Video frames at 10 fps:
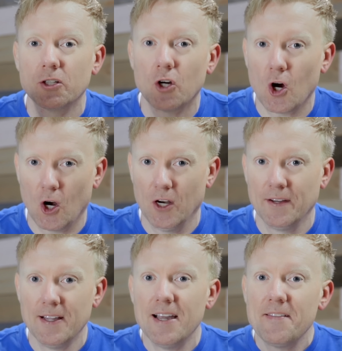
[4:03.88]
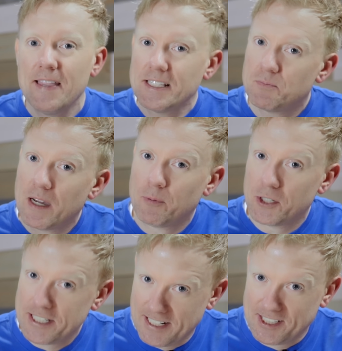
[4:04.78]
car. That's my
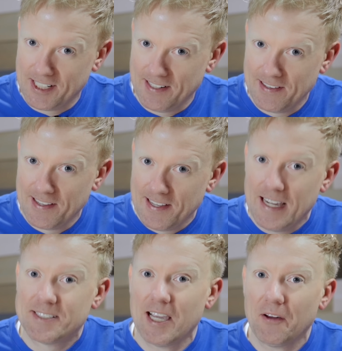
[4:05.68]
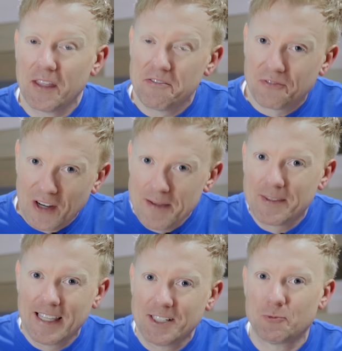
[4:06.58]
prediction. It's how they frame
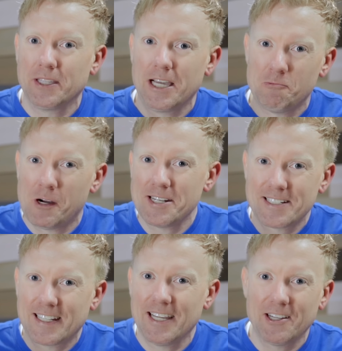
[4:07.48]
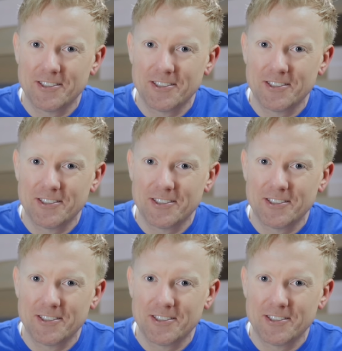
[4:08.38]
things when they want to get your